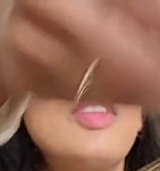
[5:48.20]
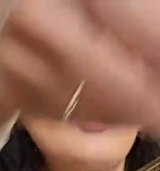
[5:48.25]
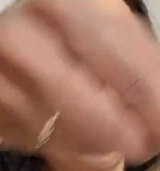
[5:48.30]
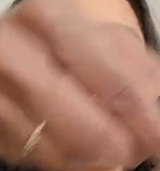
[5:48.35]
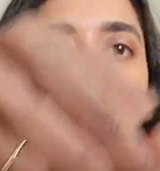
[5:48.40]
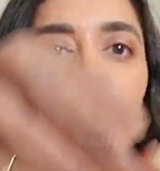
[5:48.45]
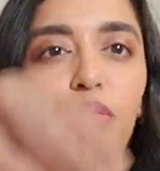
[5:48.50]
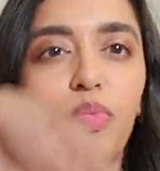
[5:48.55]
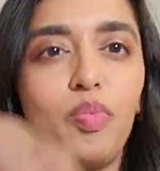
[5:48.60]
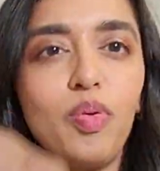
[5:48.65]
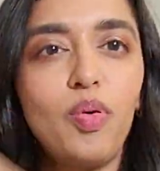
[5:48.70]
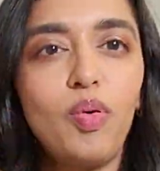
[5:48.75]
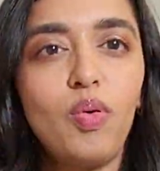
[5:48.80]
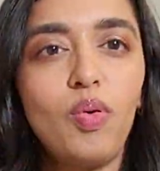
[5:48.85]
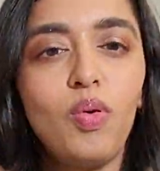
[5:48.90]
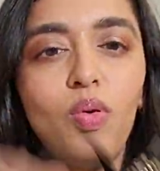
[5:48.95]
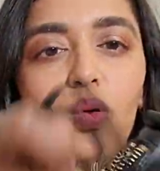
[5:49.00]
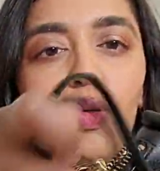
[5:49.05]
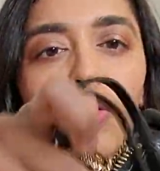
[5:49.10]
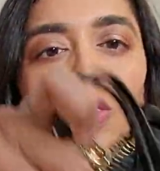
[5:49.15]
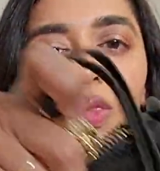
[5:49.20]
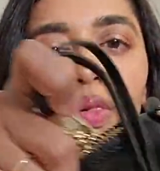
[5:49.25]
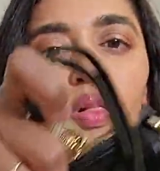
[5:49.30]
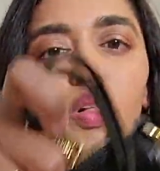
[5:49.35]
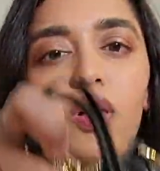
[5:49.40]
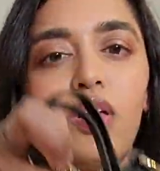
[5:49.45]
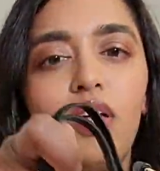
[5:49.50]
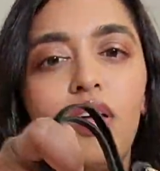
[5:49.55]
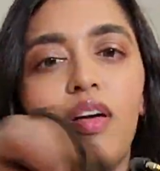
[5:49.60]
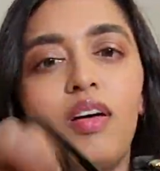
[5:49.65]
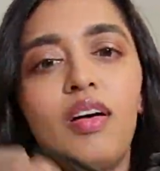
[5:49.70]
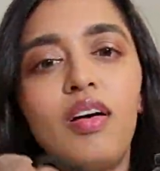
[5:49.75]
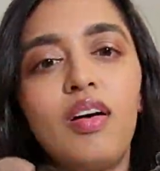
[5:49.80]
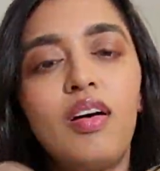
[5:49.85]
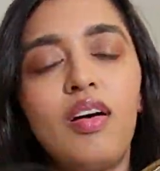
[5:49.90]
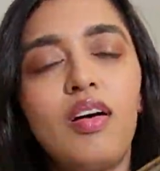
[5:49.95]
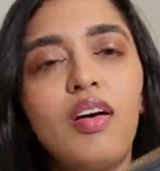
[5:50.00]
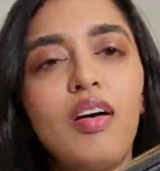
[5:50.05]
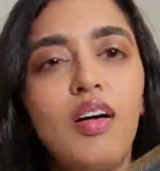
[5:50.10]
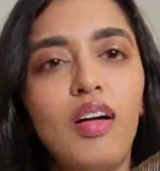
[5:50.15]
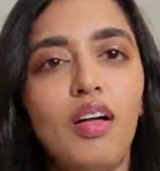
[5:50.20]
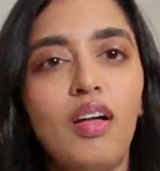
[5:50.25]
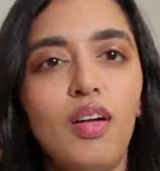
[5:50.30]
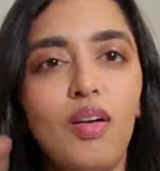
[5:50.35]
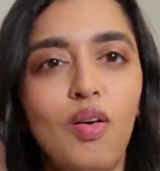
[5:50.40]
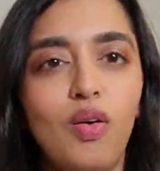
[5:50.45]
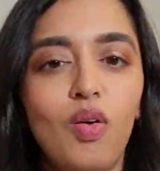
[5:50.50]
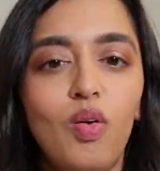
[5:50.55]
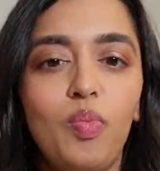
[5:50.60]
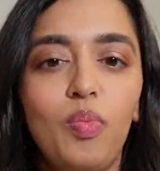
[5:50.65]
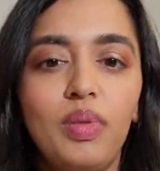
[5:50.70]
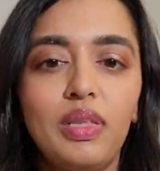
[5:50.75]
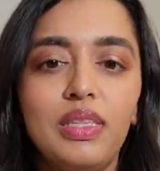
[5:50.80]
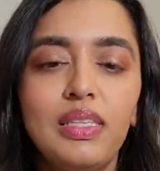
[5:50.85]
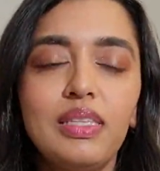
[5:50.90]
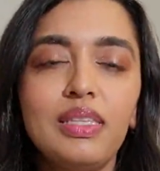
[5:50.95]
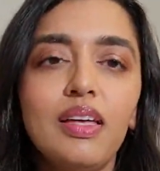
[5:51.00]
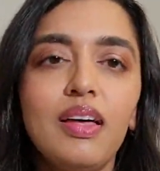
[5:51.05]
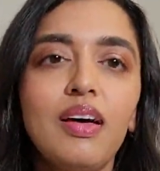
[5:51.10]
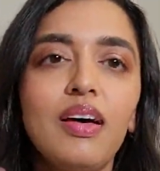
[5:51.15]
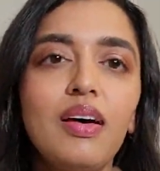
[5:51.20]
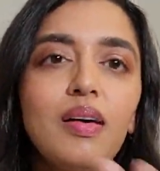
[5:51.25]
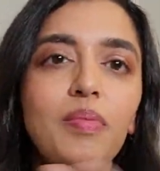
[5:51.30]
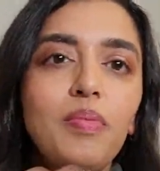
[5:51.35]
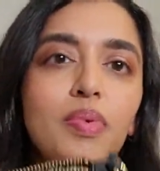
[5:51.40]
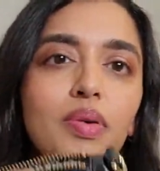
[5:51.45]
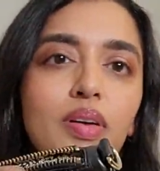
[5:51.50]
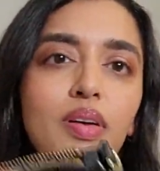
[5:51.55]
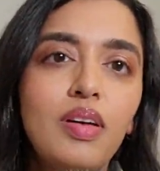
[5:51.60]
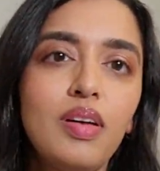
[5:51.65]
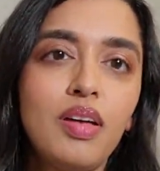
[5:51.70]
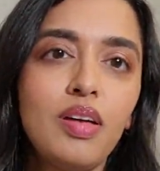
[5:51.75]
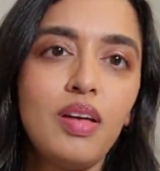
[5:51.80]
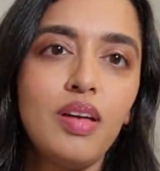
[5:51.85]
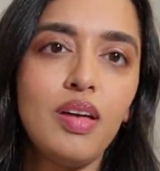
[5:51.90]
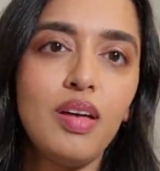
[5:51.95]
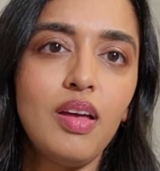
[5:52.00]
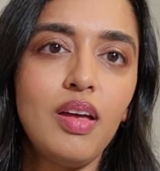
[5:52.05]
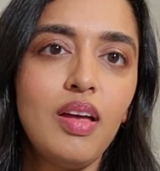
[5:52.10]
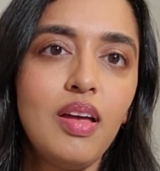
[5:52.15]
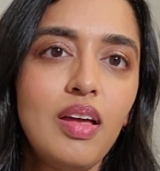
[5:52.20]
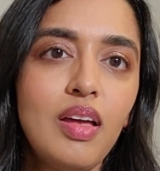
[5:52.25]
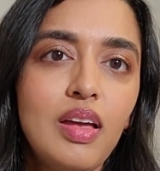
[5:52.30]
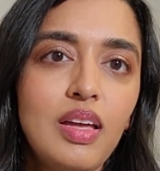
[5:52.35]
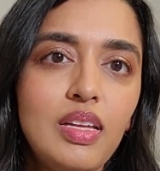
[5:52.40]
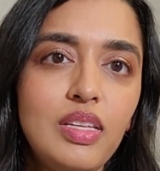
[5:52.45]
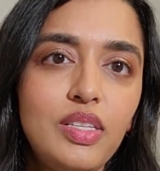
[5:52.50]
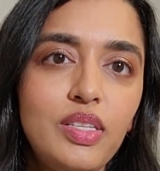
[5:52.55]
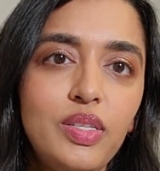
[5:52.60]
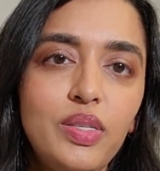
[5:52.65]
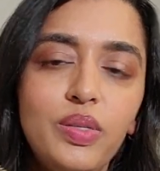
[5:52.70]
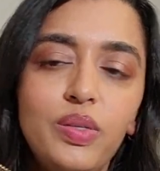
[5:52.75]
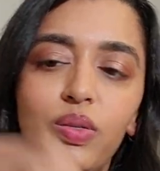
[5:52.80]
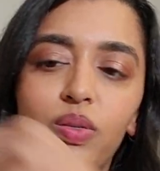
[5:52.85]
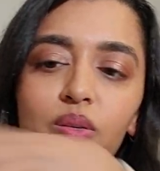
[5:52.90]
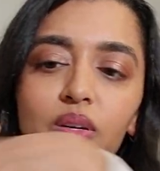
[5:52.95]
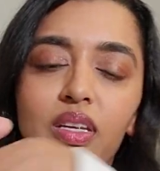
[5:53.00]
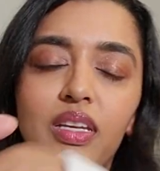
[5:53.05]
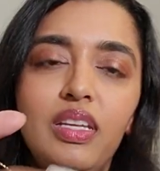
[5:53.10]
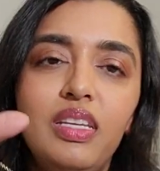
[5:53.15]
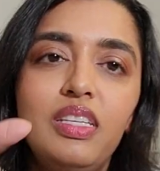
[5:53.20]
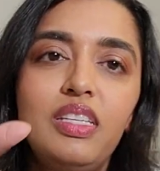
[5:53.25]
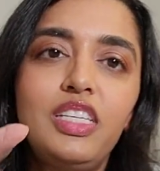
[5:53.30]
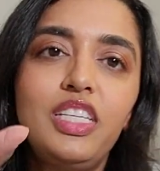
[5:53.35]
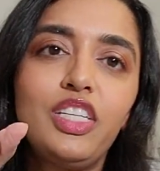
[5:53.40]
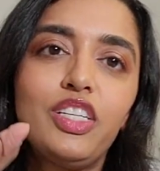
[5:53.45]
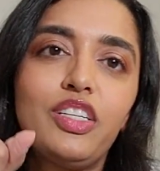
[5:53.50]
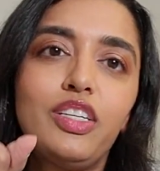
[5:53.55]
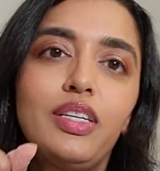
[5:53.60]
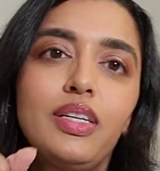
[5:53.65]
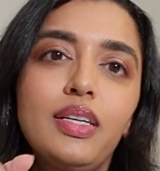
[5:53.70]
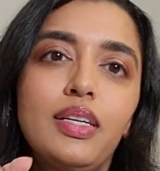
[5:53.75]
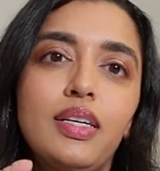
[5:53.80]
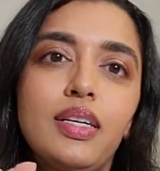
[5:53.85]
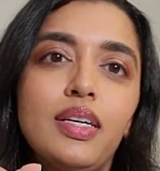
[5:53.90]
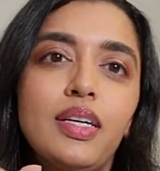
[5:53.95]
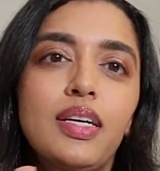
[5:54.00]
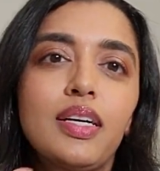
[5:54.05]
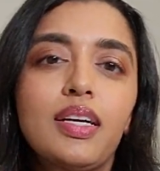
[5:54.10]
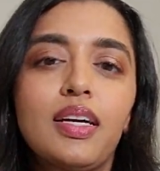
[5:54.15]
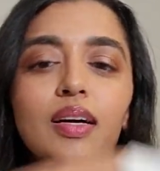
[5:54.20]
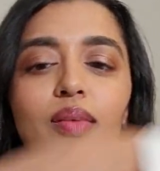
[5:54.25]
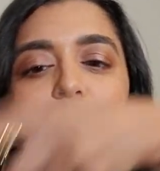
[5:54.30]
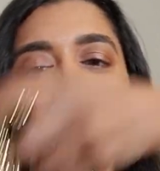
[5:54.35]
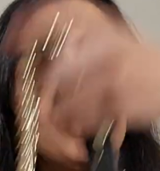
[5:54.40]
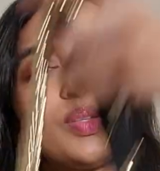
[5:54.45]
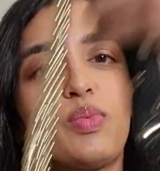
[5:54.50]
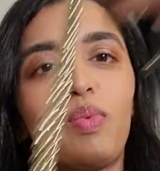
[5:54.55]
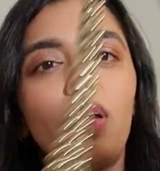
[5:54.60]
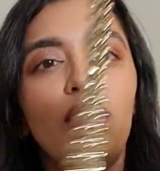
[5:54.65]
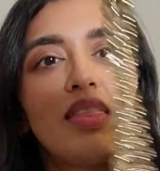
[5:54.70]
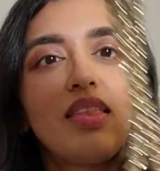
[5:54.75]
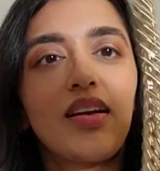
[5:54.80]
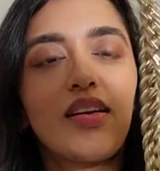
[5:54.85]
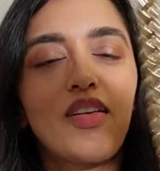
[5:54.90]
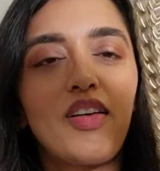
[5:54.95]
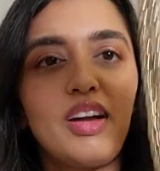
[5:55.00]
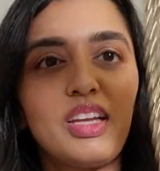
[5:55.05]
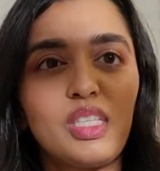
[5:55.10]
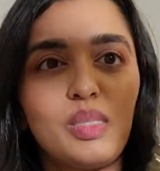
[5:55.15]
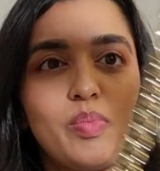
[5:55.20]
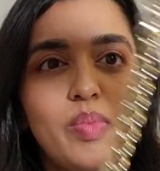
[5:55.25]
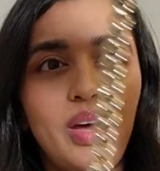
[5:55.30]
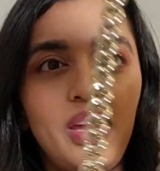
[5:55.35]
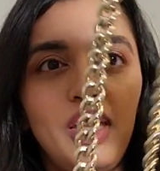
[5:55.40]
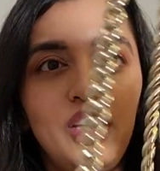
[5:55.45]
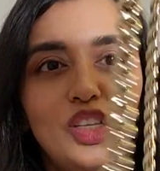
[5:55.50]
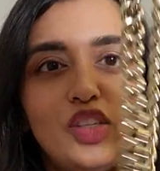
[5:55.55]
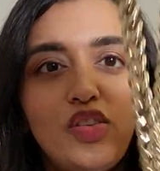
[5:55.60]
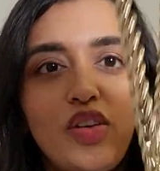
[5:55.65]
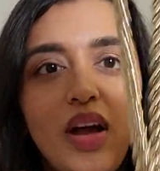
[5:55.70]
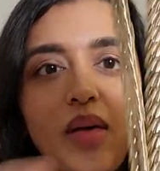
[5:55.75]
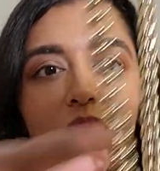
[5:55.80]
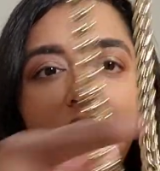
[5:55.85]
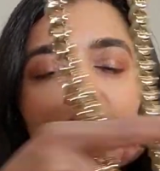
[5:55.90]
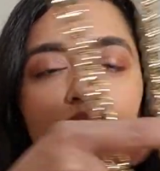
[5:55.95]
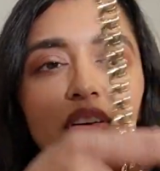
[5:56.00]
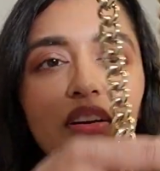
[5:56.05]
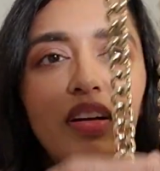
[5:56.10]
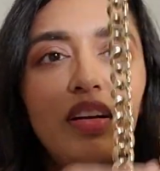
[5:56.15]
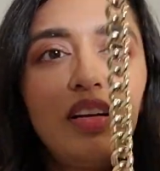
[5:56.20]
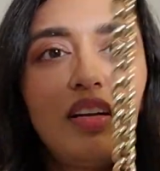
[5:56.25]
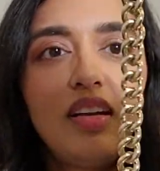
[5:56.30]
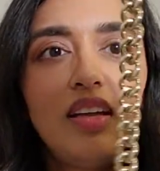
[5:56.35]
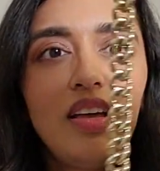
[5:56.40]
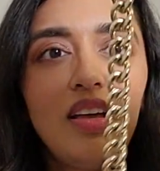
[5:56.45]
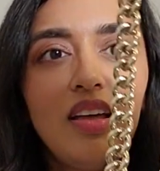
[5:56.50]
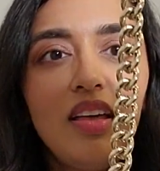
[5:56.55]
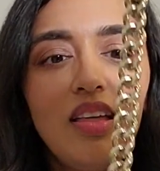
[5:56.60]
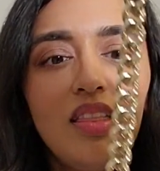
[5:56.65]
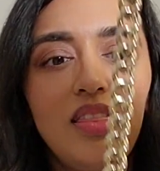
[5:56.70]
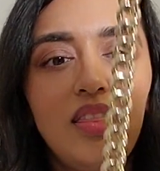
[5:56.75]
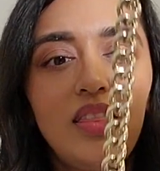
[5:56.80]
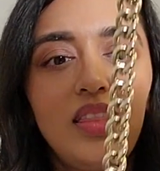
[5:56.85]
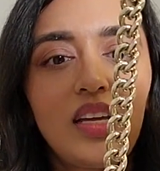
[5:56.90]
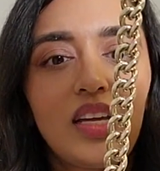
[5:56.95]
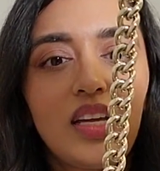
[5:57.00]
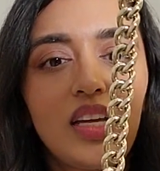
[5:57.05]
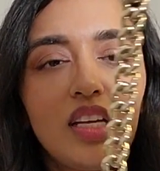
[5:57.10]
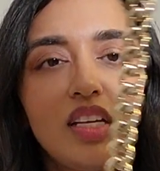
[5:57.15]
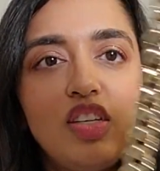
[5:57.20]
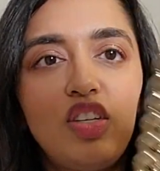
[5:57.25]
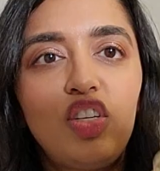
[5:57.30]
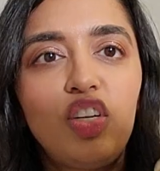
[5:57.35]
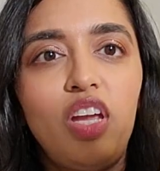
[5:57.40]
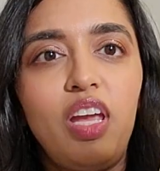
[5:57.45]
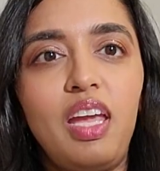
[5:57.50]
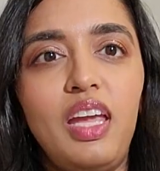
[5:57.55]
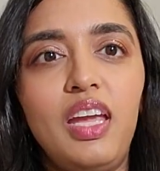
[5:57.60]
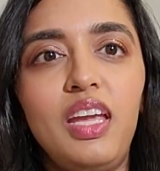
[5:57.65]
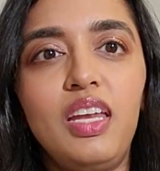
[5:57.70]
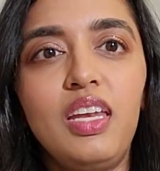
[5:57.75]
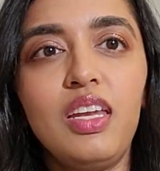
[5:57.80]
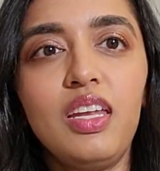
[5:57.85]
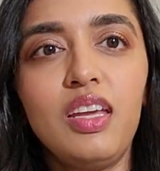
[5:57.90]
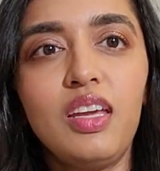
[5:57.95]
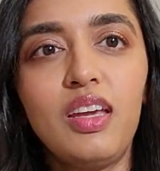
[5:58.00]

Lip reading: zipper pull opens up to an interior, comes with a crossbody strap, a very thick chain.